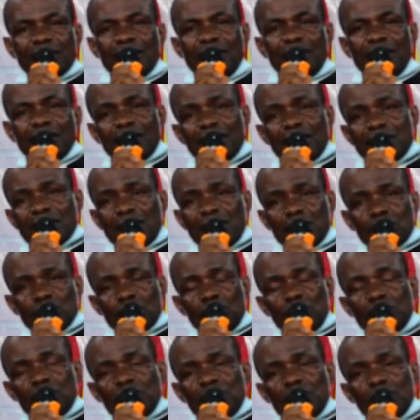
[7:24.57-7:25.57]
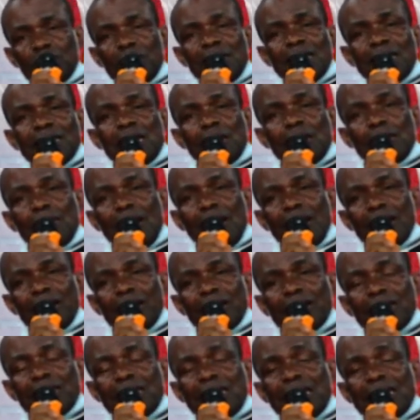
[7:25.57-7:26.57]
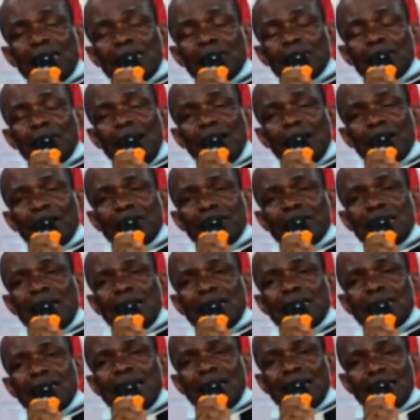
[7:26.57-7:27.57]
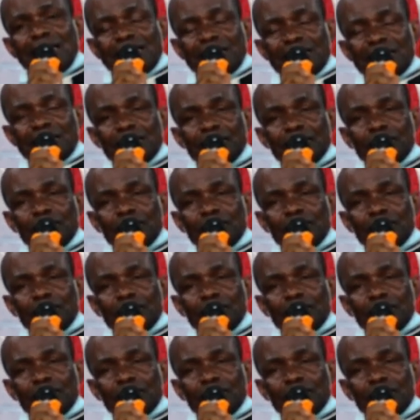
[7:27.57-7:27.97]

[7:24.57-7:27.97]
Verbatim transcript: And Jesus told him, Let the dead bury their dead